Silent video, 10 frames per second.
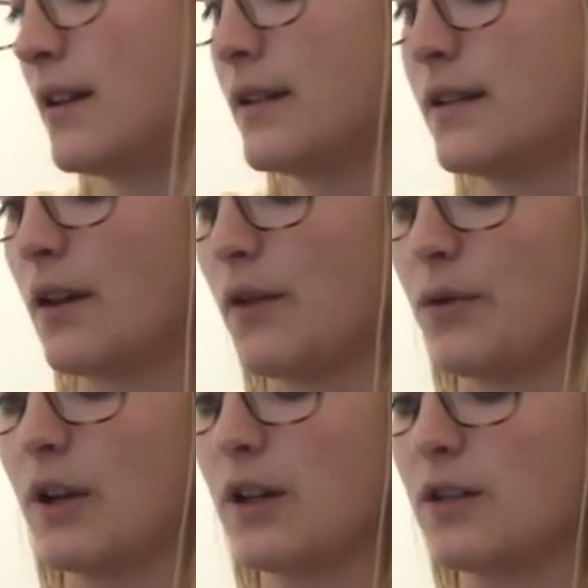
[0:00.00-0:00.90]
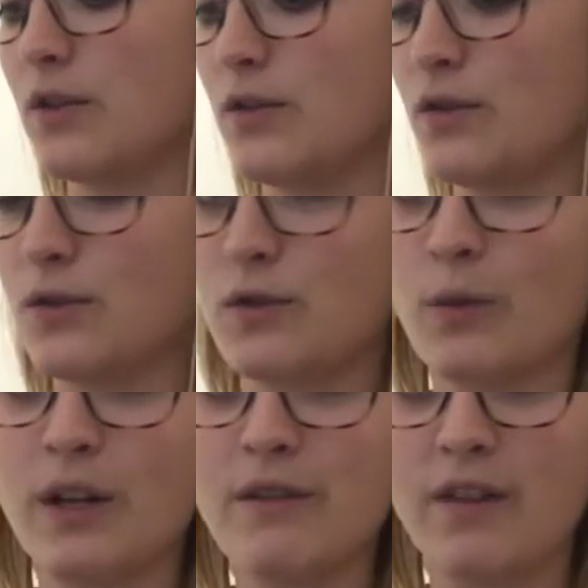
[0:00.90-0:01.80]
So we're going to do
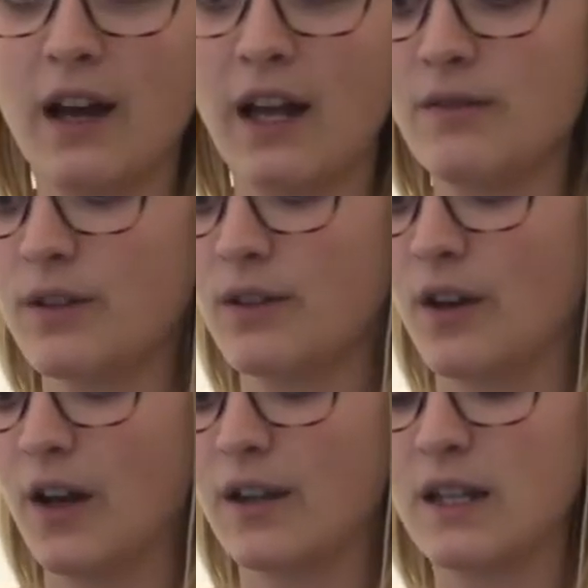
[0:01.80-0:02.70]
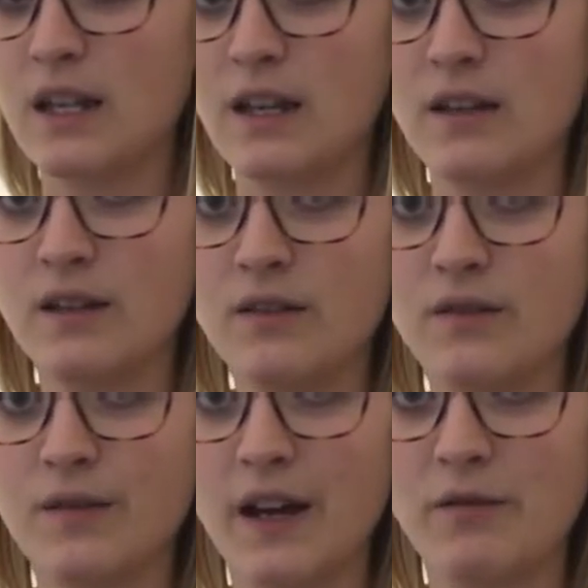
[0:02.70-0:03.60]
25 on the
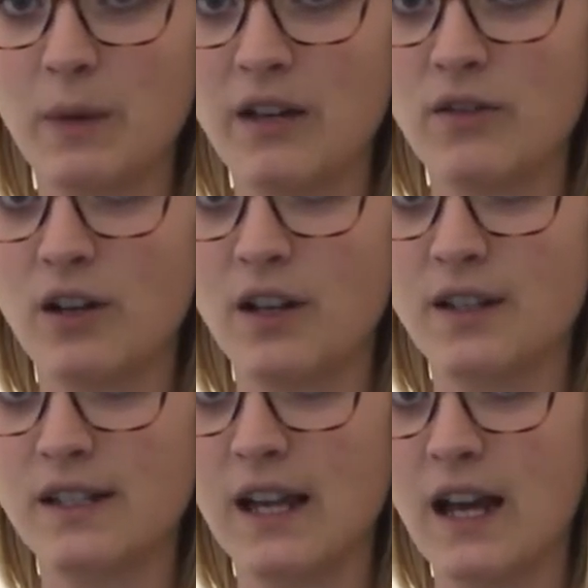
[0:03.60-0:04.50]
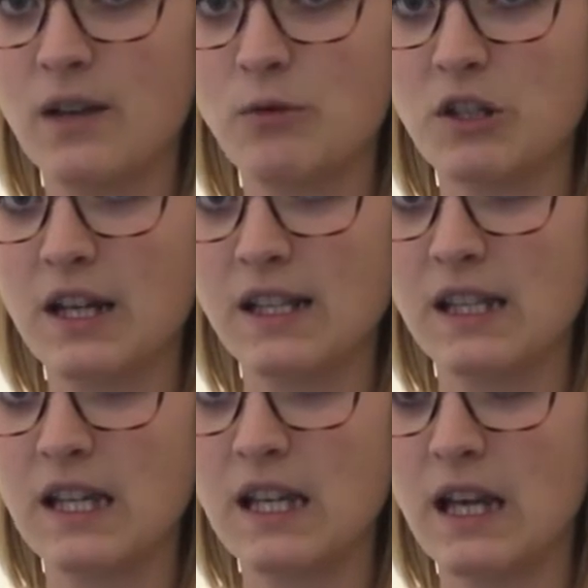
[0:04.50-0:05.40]
5 micron side, which has
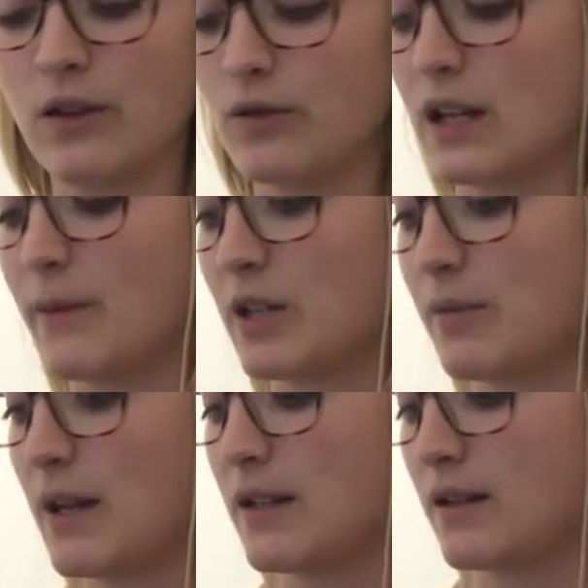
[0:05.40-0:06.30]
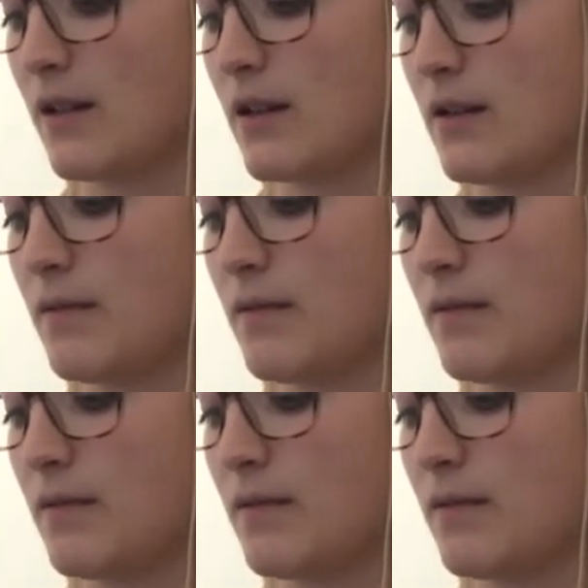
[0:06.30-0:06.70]
the yellow diamond paste on it.